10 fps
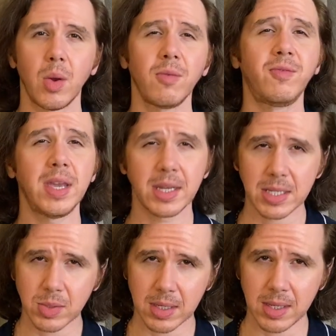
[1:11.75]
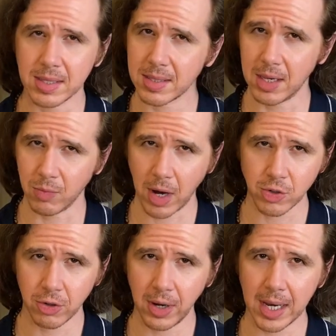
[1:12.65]
Venus is in
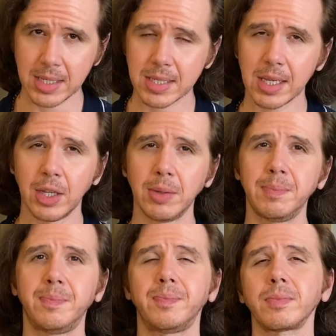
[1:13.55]
retrograde still.